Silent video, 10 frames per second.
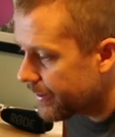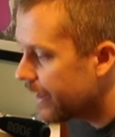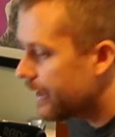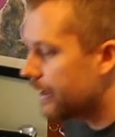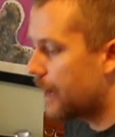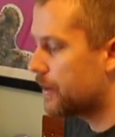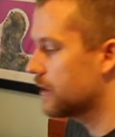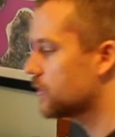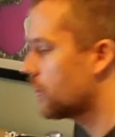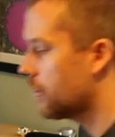thing I'm going
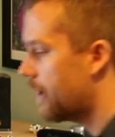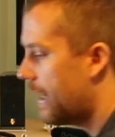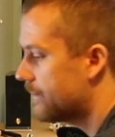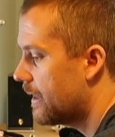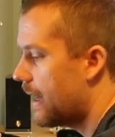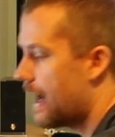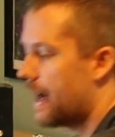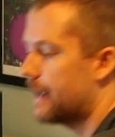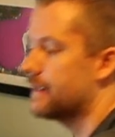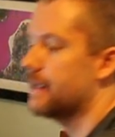to talk about
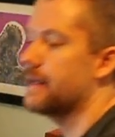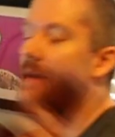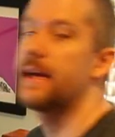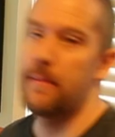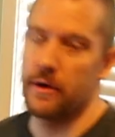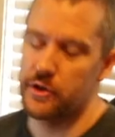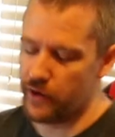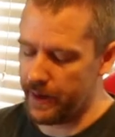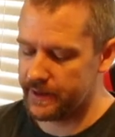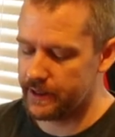are the camera
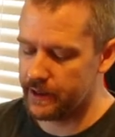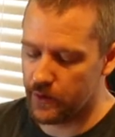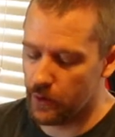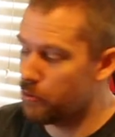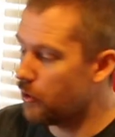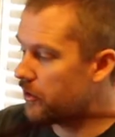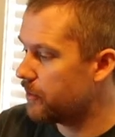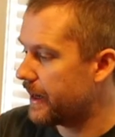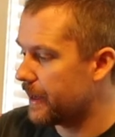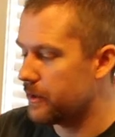straps. So both of
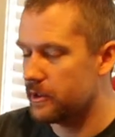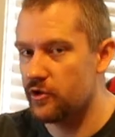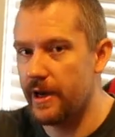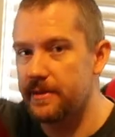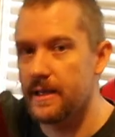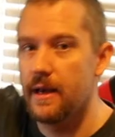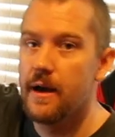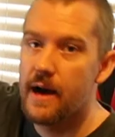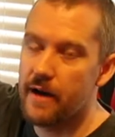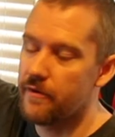my camera straps
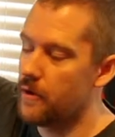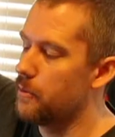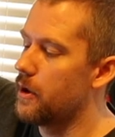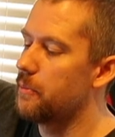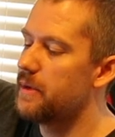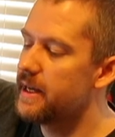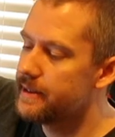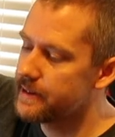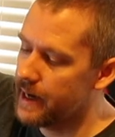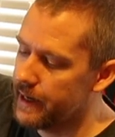are from Peak
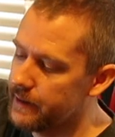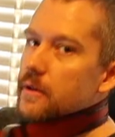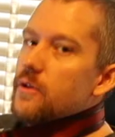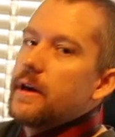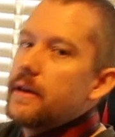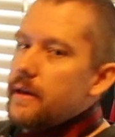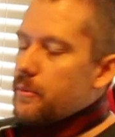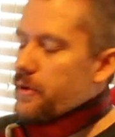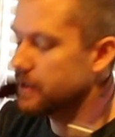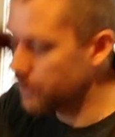Design. You can kill a
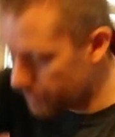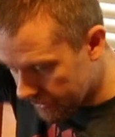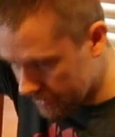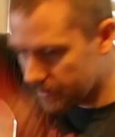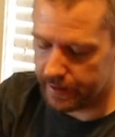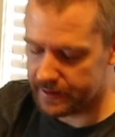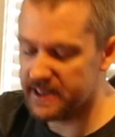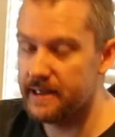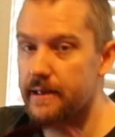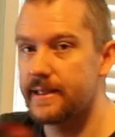person with it. This
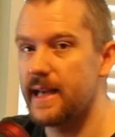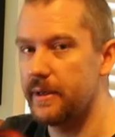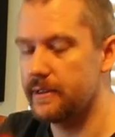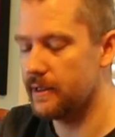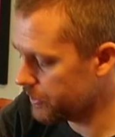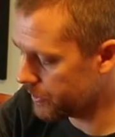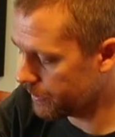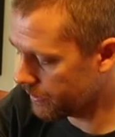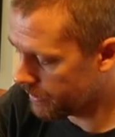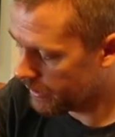is the Summit
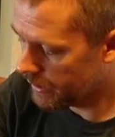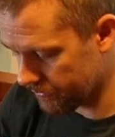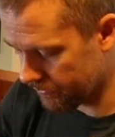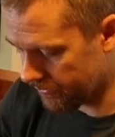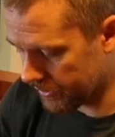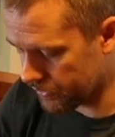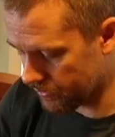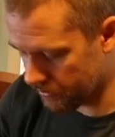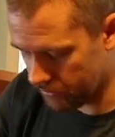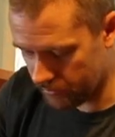edition. Very
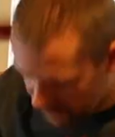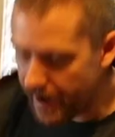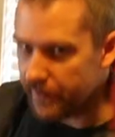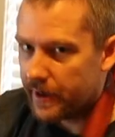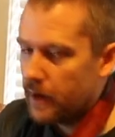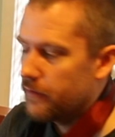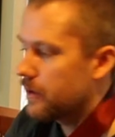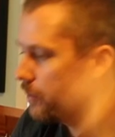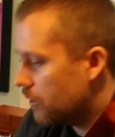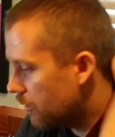durable, very
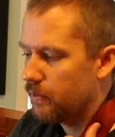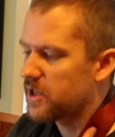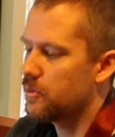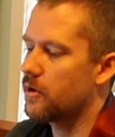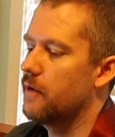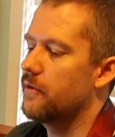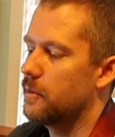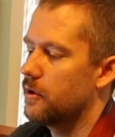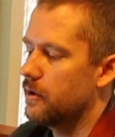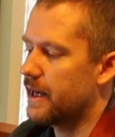comfortable, much more
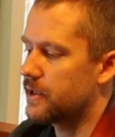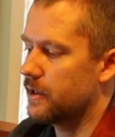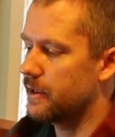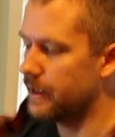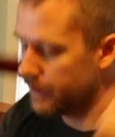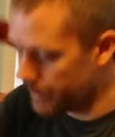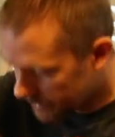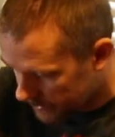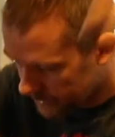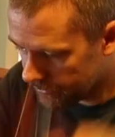comfortable actually than
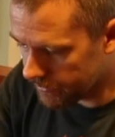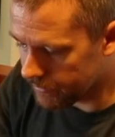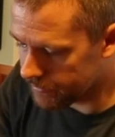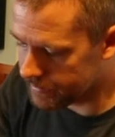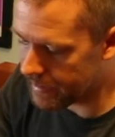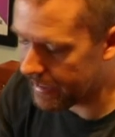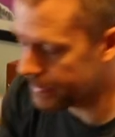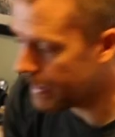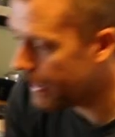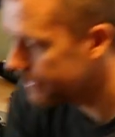the
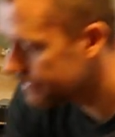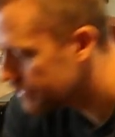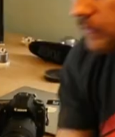slide light.